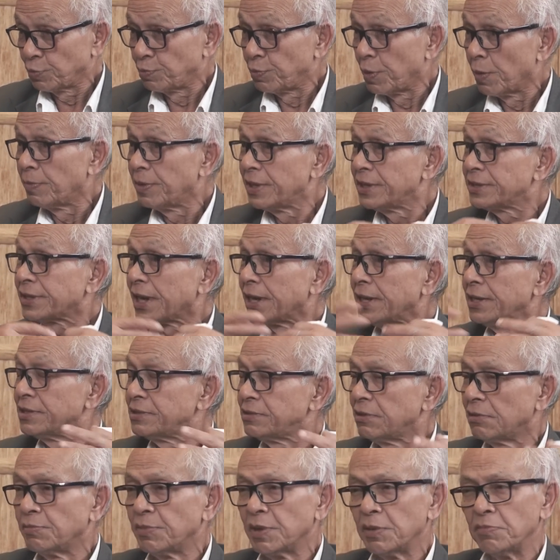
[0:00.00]
publicize,
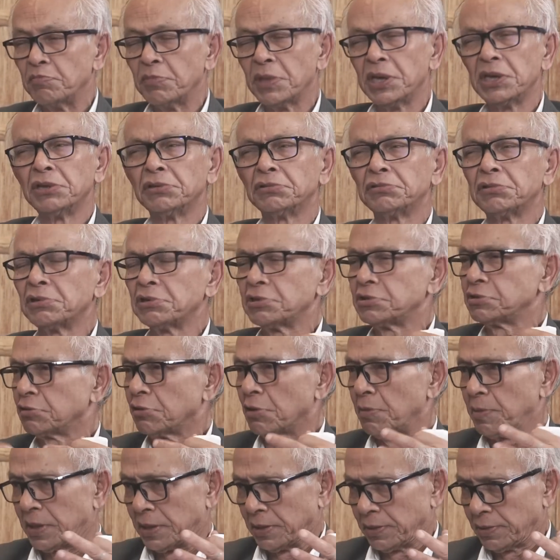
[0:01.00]
there will be many tourists
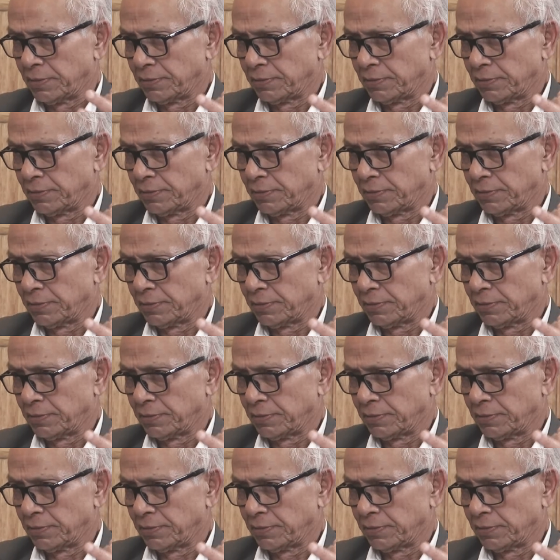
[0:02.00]
coming.